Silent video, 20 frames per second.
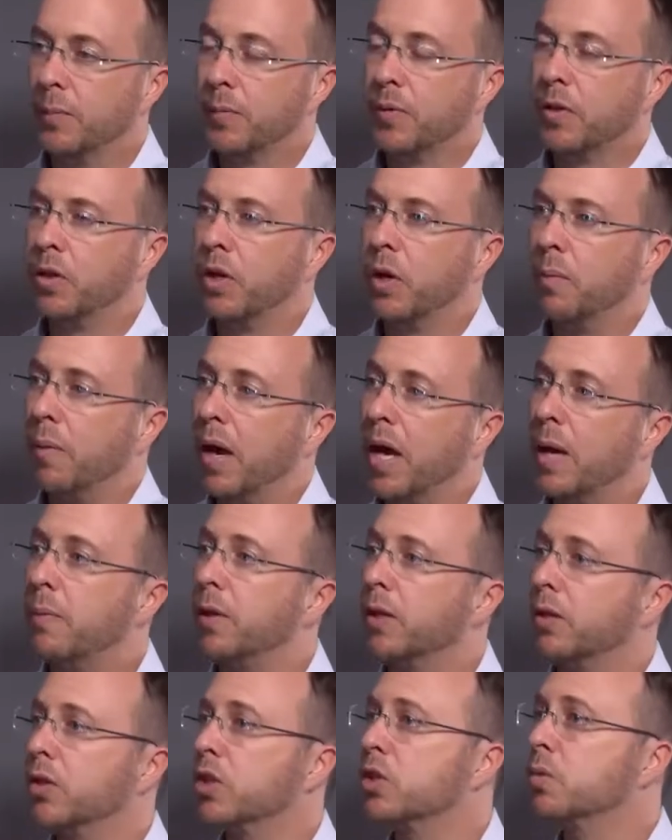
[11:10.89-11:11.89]
you know, maybe
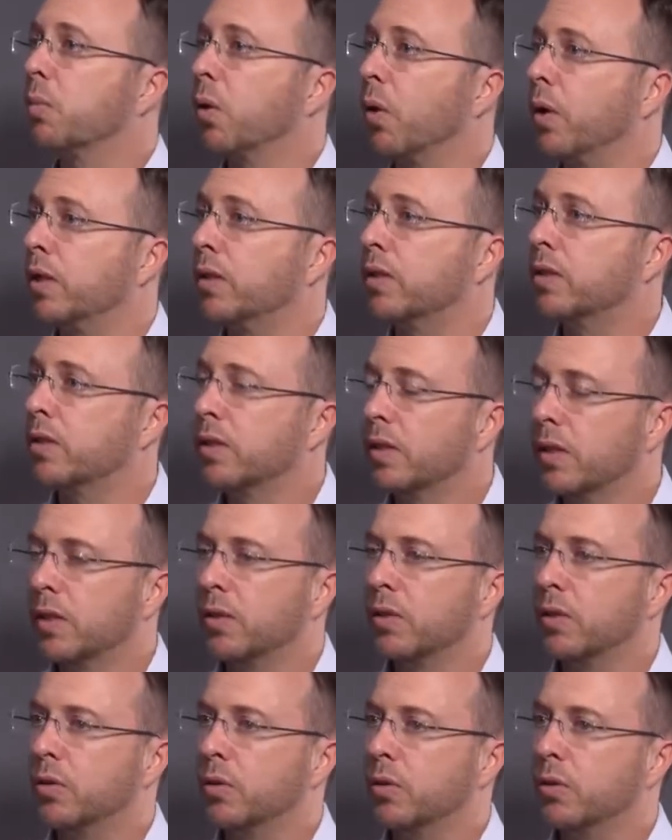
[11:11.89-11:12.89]
at this point
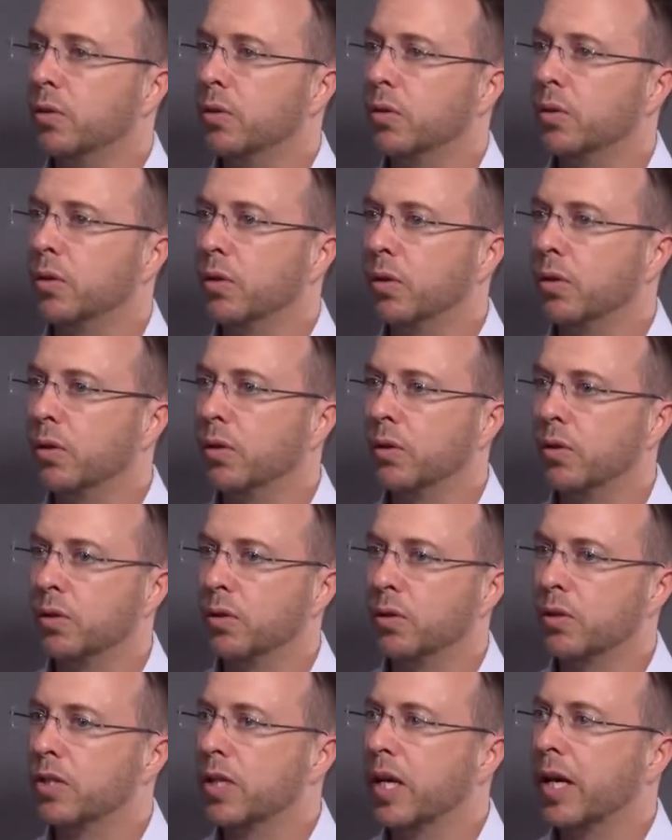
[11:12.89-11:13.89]

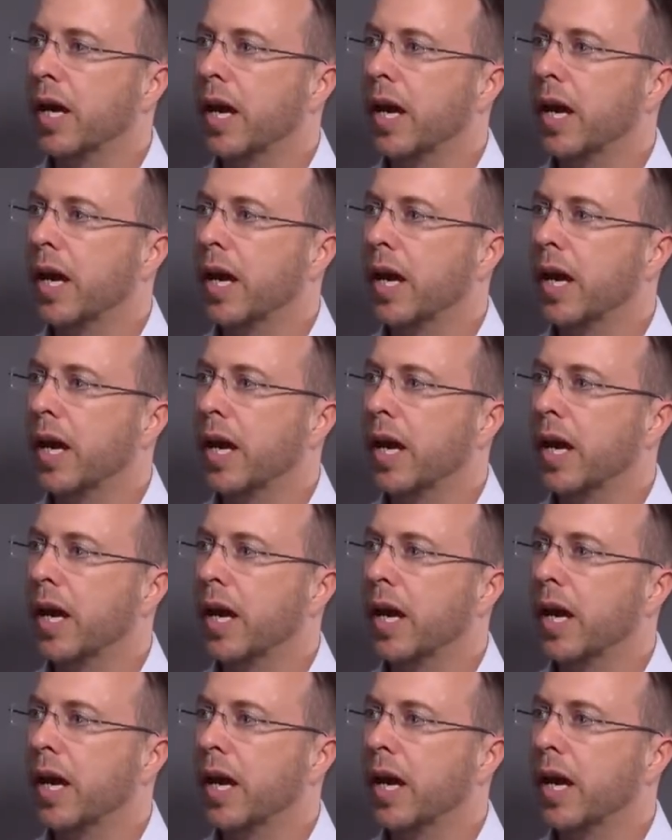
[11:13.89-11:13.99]
you say,